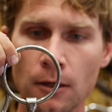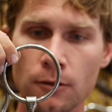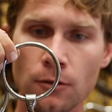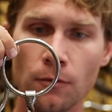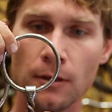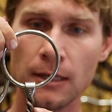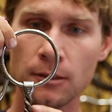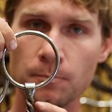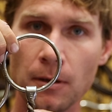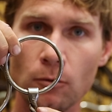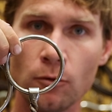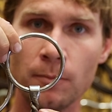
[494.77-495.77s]
So this
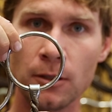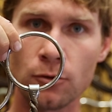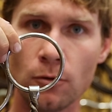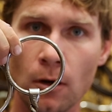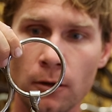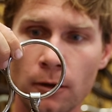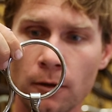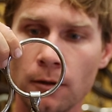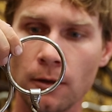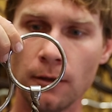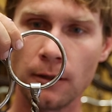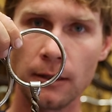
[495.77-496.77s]
bit would be stronger
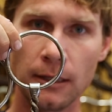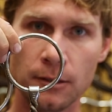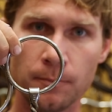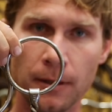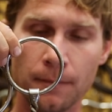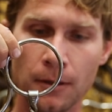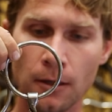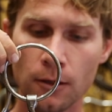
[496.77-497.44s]
than this bit.